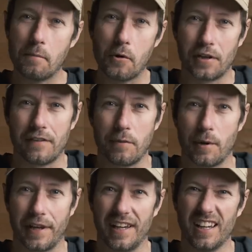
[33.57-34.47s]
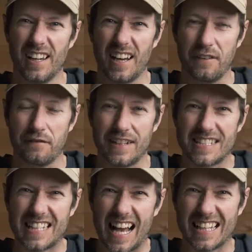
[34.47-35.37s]
Morning everybody, and
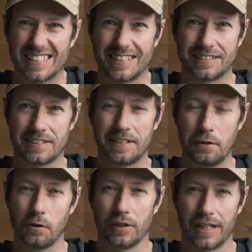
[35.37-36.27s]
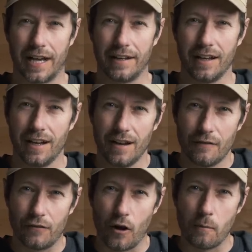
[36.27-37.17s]
fantastic to see you all again
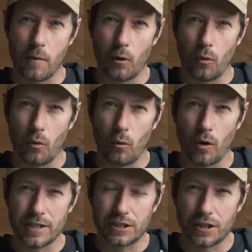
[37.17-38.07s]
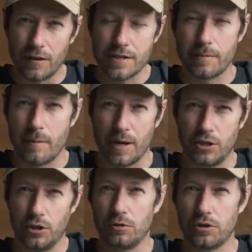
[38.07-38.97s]
from what is going to be my
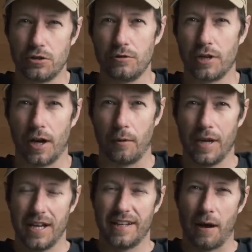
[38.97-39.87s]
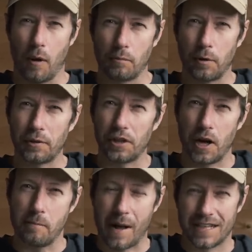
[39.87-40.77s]
new studio. Now I'm probably going
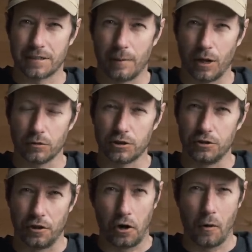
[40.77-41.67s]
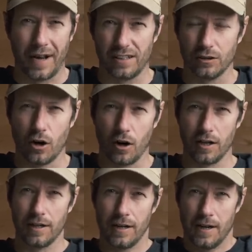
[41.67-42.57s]
to go back to my old studio quite a
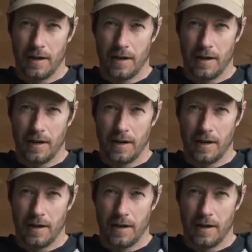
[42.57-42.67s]
lot,